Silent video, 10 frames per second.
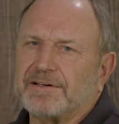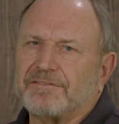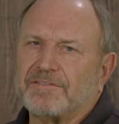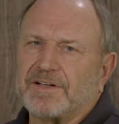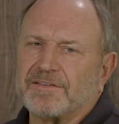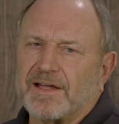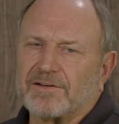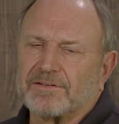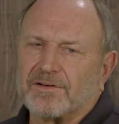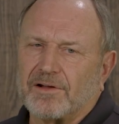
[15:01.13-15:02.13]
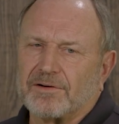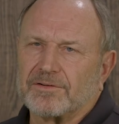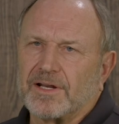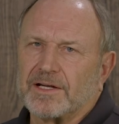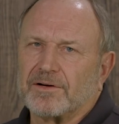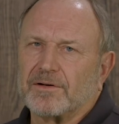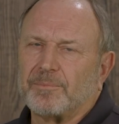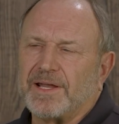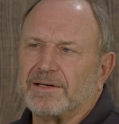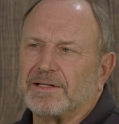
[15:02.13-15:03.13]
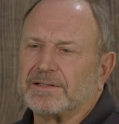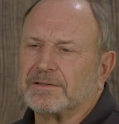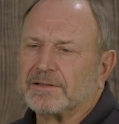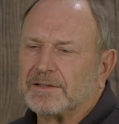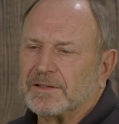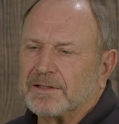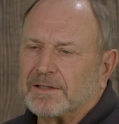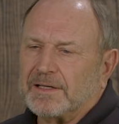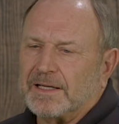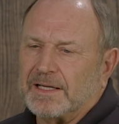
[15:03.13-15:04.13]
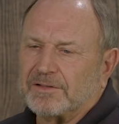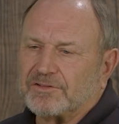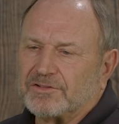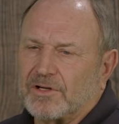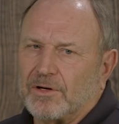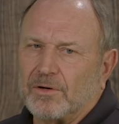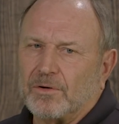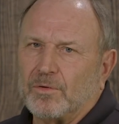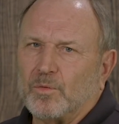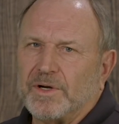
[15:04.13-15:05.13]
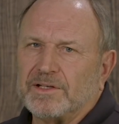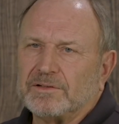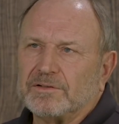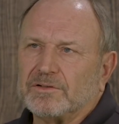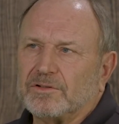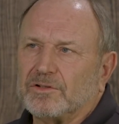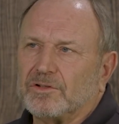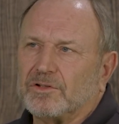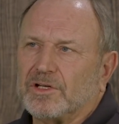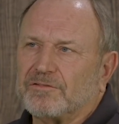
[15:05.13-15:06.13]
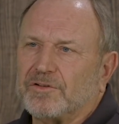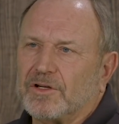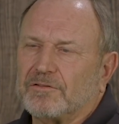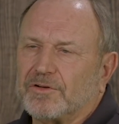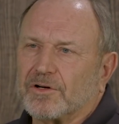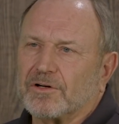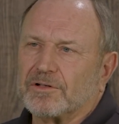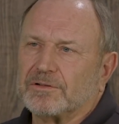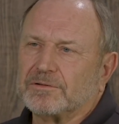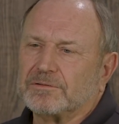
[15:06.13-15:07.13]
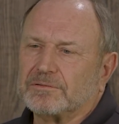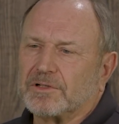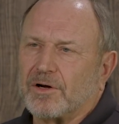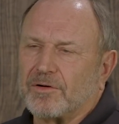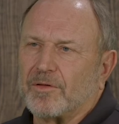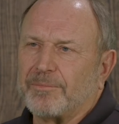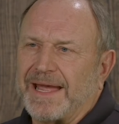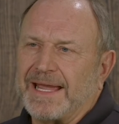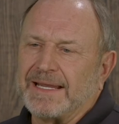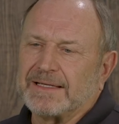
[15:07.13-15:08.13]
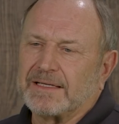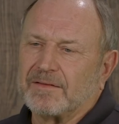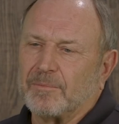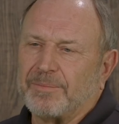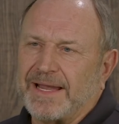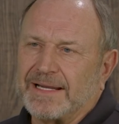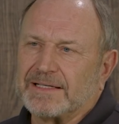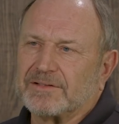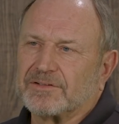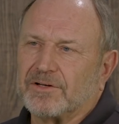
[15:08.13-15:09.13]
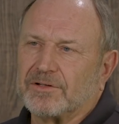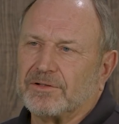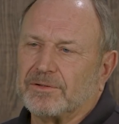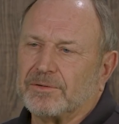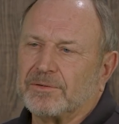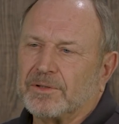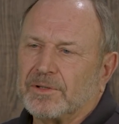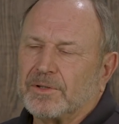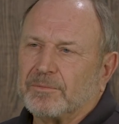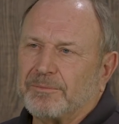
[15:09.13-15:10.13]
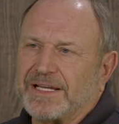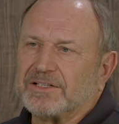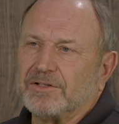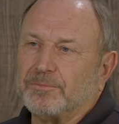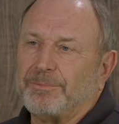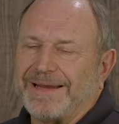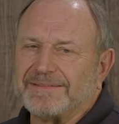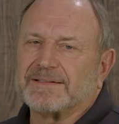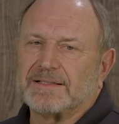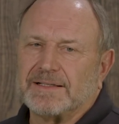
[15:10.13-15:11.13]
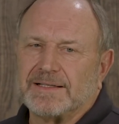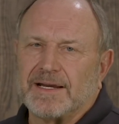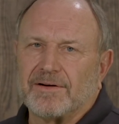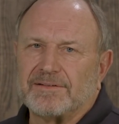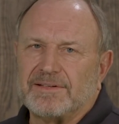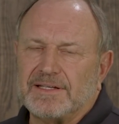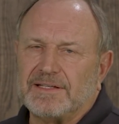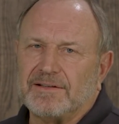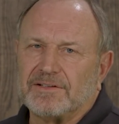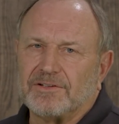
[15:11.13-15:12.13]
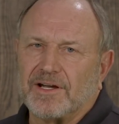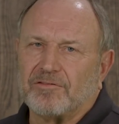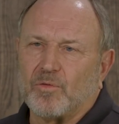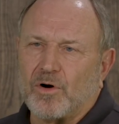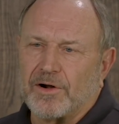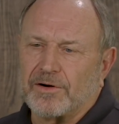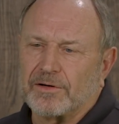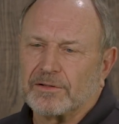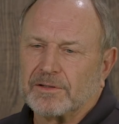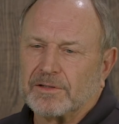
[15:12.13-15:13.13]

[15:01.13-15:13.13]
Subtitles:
to $15,000 an acre, depending. And so if you're going to go to the bank is going to make you basically guarantee that you have water,